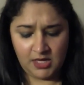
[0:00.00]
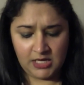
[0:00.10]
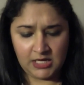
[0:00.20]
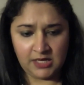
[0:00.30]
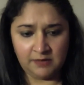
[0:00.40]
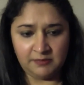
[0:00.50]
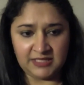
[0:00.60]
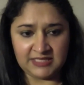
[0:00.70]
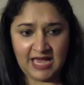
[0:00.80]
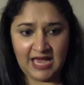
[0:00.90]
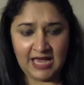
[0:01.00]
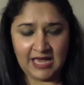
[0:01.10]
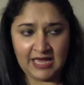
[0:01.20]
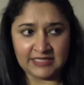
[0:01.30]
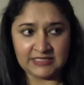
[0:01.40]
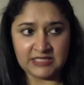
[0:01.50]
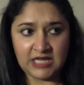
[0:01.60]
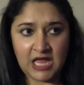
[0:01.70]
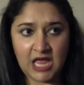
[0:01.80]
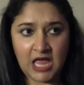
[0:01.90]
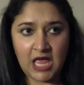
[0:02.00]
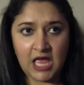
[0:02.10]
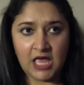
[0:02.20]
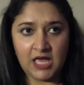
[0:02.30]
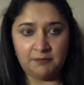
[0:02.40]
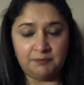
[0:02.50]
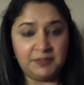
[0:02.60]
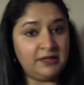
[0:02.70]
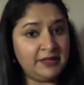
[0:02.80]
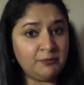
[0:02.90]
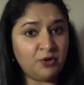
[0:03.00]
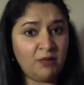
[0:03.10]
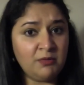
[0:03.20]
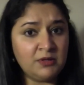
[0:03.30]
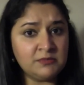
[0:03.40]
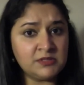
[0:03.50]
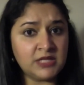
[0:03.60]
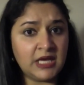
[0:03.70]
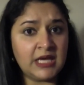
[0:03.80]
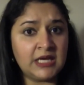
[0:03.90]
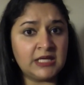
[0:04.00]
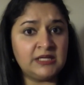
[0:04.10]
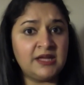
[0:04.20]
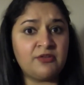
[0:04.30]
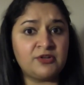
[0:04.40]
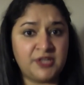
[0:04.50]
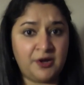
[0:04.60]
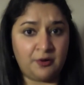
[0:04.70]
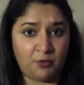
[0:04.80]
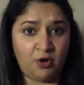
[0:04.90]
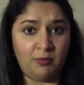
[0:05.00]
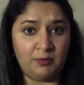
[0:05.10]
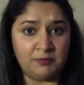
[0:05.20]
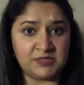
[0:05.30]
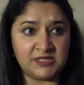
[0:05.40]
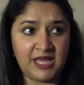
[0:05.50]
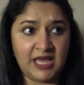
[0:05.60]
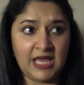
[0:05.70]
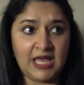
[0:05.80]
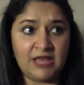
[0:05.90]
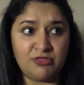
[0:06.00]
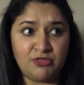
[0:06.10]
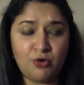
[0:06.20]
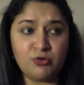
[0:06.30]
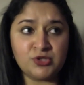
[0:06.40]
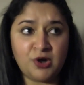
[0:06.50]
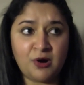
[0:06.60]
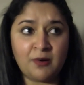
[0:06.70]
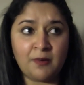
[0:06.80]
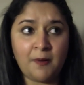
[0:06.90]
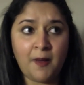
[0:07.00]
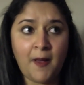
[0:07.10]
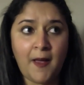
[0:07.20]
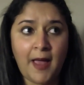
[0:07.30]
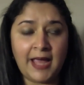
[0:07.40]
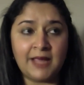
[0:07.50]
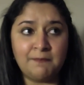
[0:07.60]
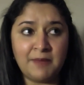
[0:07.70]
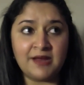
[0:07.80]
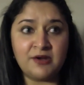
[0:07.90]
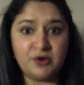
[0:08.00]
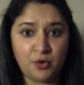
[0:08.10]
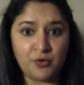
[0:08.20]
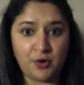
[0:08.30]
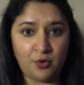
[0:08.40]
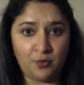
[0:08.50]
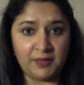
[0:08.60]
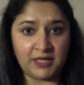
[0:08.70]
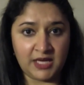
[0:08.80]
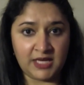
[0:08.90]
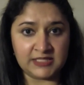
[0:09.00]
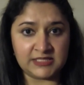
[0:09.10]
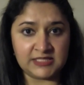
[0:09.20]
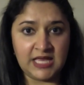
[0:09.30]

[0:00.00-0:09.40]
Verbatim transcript: Um, it had peeling problems and leather tear problems. And those are a big no-no because